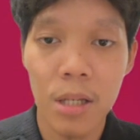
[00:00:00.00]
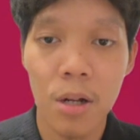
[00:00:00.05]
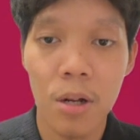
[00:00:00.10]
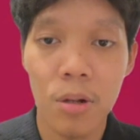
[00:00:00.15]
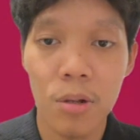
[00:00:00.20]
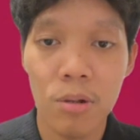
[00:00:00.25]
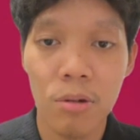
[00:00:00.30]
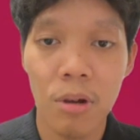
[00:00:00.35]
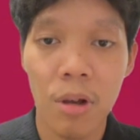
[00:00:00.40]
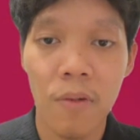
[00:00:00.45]

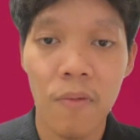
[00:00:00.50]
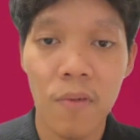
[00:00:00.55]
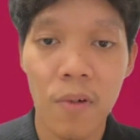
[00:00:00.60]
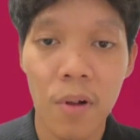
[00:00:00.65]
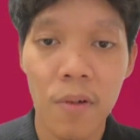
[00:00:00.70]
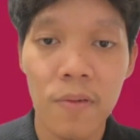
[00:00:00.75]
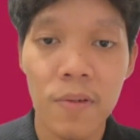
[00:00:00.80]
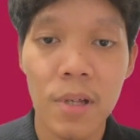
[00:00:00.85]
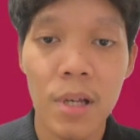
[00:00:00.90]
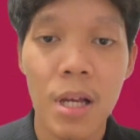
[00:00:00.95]
also
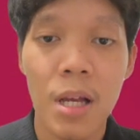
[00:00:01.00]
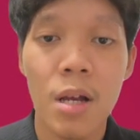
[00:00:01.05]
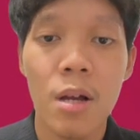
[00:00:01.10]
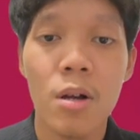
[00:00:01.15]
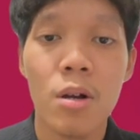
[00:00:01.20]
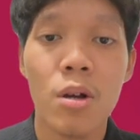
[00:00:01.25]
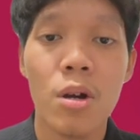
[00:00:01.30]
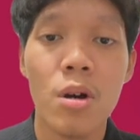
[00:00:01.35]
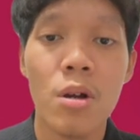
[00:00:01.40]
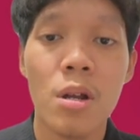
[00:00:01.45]
involves
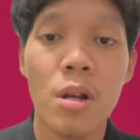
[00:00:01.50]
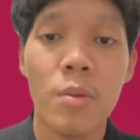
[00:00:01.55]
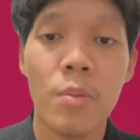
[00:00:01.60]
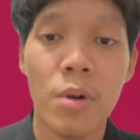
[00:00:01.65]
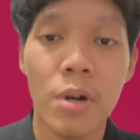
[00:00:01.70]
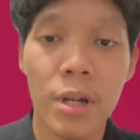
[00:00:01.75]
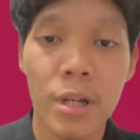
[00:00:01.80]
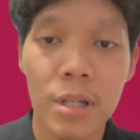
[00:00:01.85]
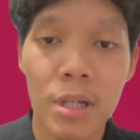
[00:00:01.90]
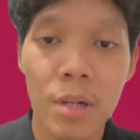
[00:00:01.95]

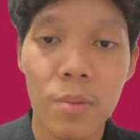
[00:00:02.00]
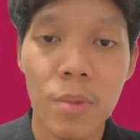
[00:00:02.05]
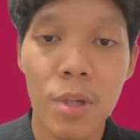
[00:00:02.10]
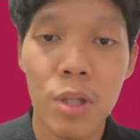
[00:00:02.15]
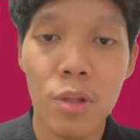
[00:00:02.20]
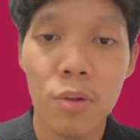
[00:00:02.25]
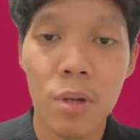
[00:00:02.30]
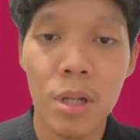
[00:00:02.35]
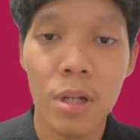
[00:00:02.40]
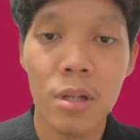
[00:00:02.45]
collaboration
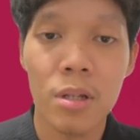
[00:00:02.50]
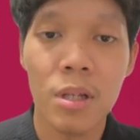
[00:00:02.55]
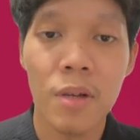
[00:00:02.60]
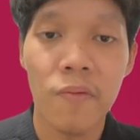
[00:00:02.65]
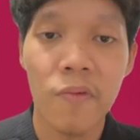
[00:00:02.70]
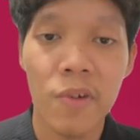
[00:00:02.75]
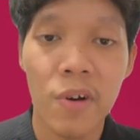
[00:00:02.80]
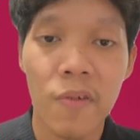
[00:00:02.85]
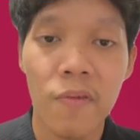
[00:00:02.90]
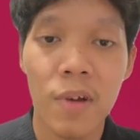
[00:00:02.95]
between
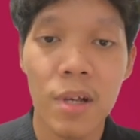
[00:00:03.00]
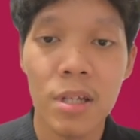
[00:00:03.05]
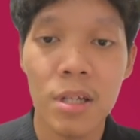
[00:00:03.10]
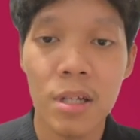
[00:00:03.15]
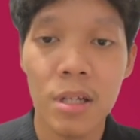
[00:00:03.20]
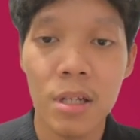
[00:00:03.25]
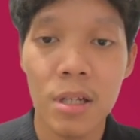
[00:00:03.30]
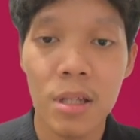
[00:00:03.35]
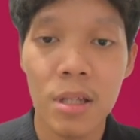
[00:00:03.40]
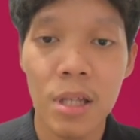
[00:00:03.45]
several
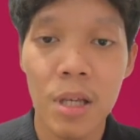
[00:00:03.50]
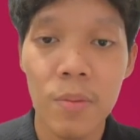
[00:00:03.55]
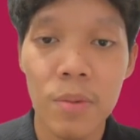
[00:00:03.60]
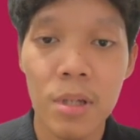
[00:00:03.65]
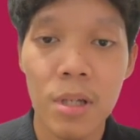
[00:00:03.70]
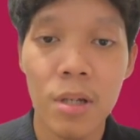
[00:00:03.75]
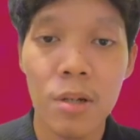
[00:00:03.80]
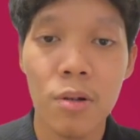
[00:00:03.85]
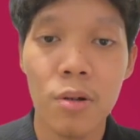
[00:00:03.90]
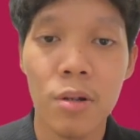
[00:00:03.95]
functional
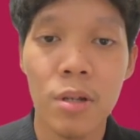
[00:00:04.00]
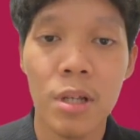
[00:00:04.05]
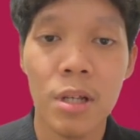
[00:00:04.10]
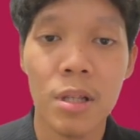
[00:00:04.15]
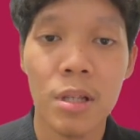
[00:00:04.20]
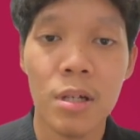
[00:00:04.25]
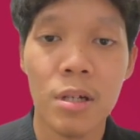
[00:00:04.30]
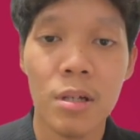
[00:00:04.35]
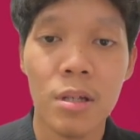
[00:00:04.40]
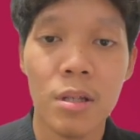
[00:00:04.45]
teams,
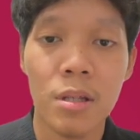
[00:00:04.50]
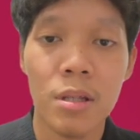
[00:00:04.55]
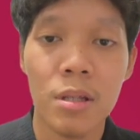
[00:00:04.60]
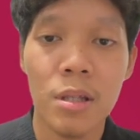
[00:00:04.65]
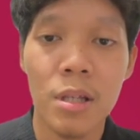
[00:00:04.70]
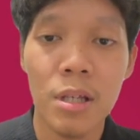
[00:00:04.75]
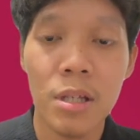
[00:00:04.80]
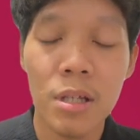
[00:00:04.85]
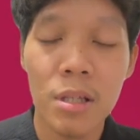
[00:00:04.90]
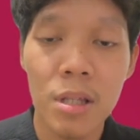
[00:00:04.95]
including the
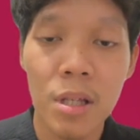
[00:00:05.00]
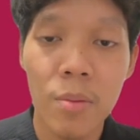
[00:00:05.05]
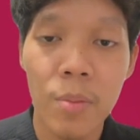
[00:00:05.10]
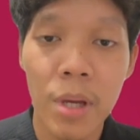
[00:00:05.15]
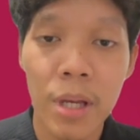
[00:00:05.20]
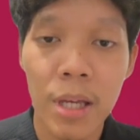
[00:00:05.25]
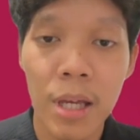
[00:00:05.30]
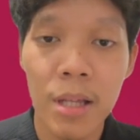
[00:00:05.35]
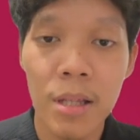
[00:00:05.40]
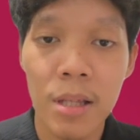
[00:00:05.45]
digital
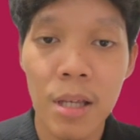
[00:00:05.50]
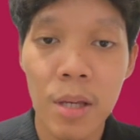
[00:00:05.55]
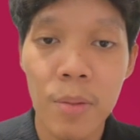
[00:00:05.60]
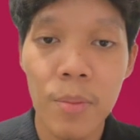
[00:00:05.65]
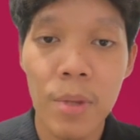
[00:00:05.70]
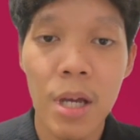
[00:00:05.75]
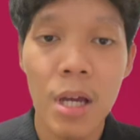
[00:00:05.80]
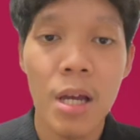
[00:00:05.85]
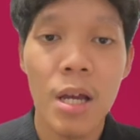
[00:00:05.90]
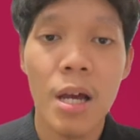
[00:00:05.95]
banking team,